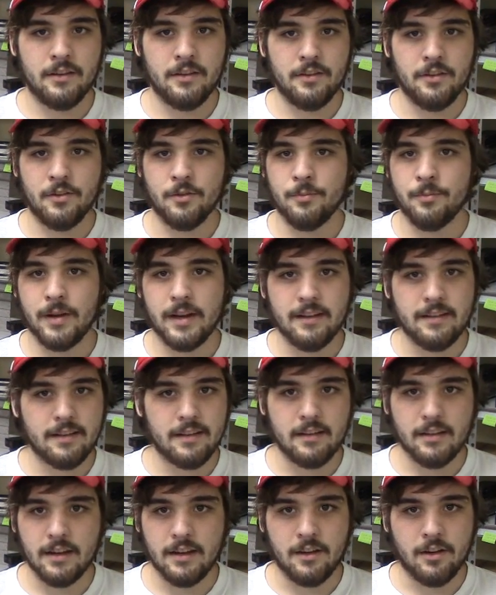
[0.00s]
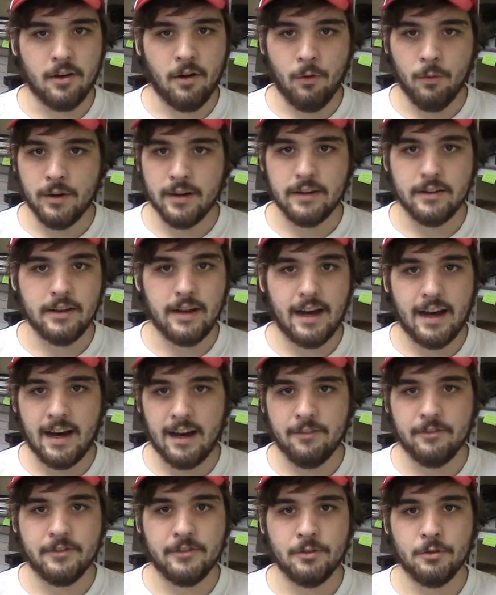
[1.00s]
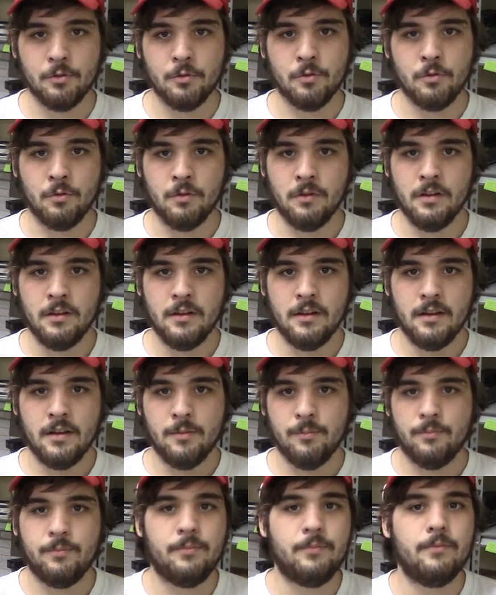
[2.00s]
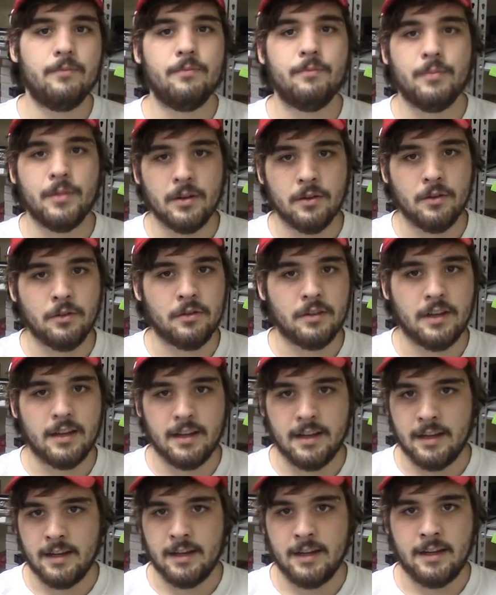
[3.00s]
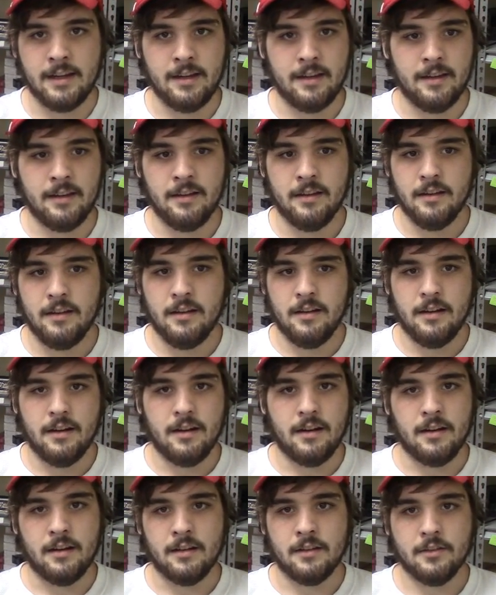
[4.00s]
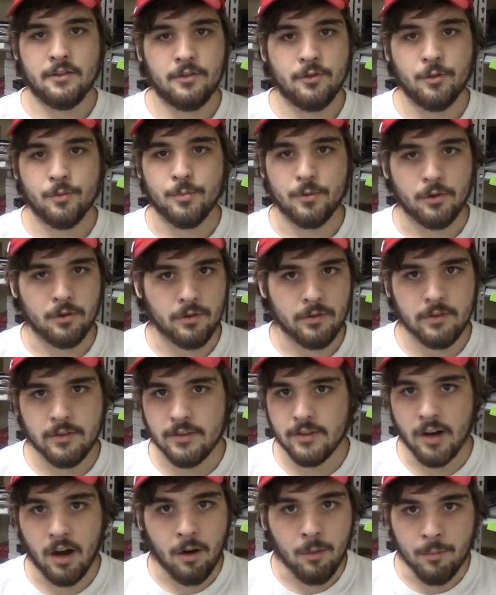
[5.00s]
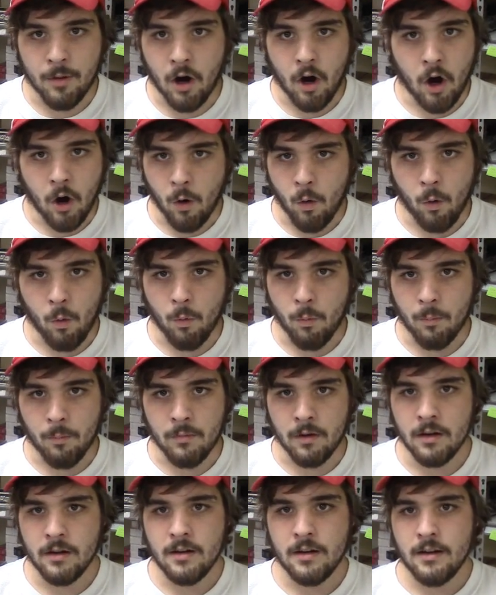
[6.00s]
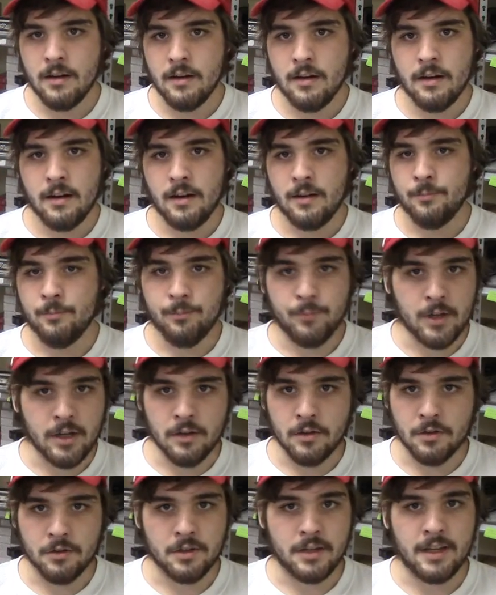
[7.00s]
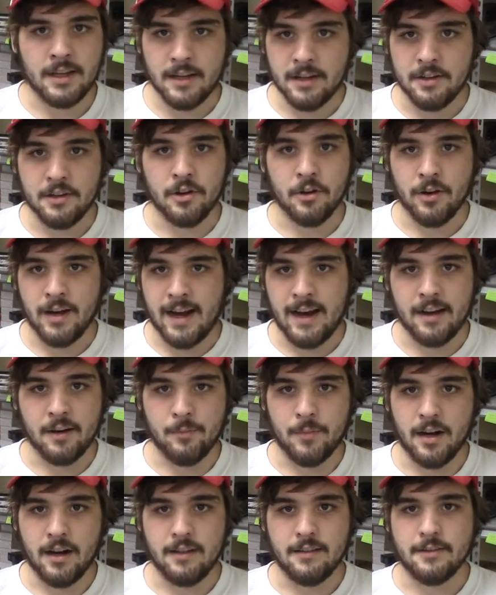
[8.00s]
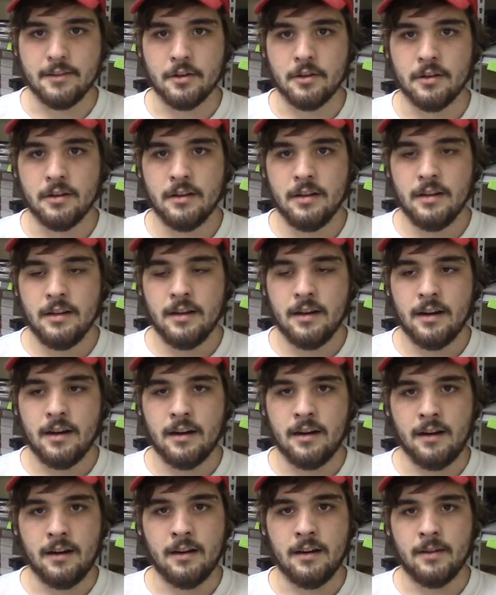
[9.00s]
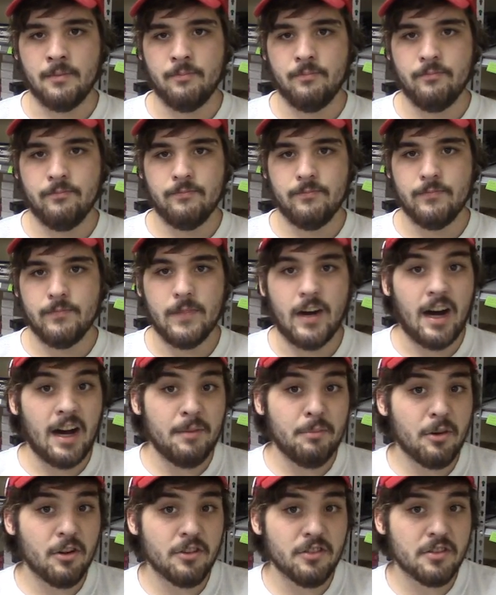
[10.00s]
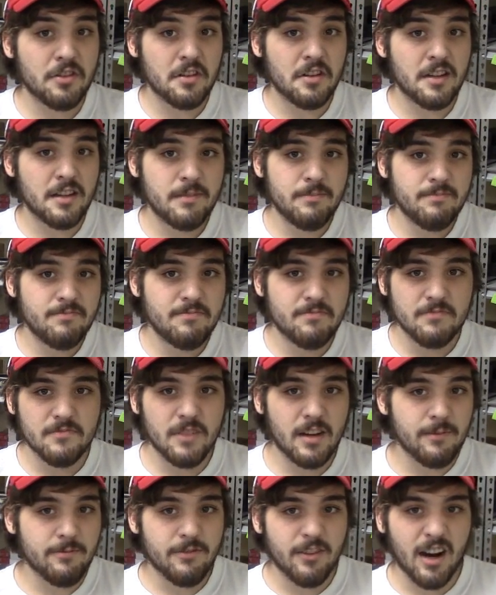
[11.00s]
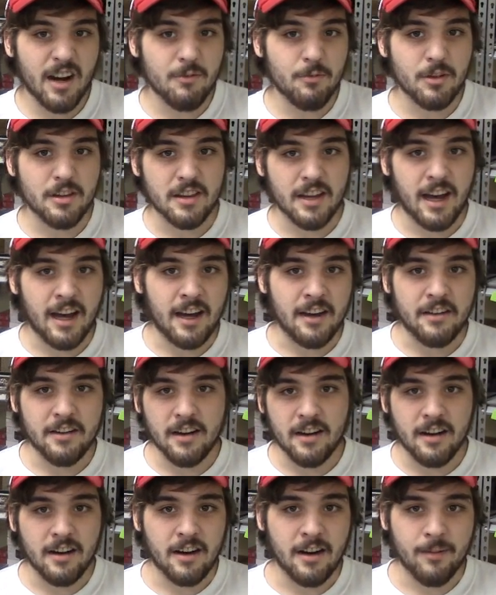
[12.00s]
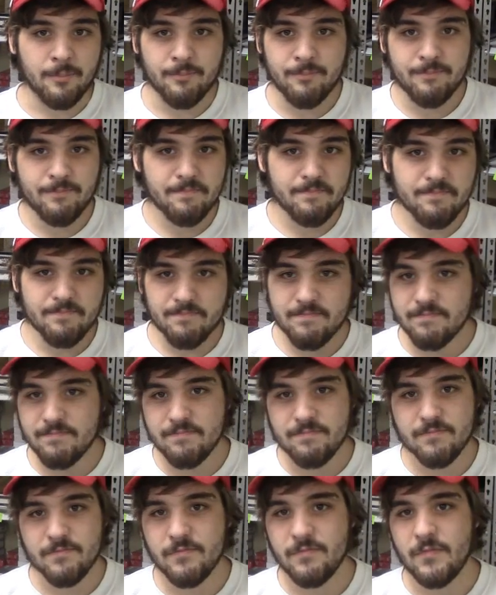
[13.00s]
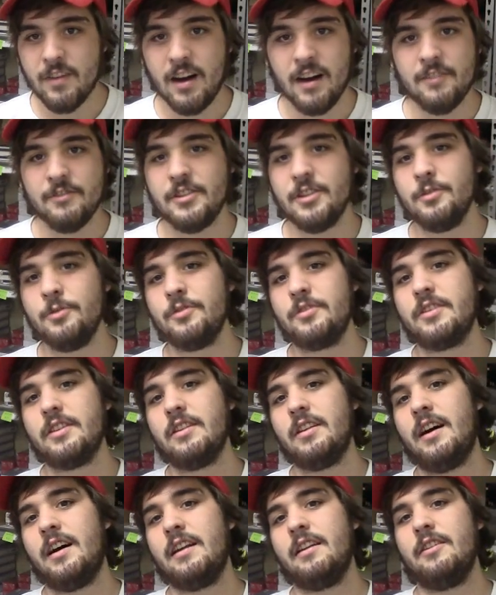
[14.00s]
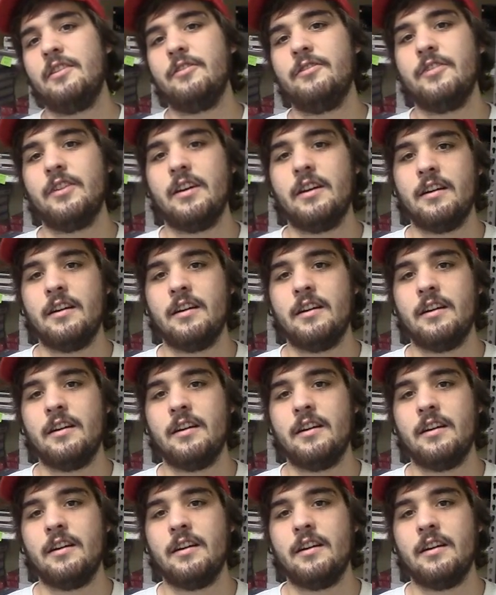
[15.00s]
you're basically going to have to build a super sub-ohm build in your atomizer. I personally, I'm fine with that. I've used a lot of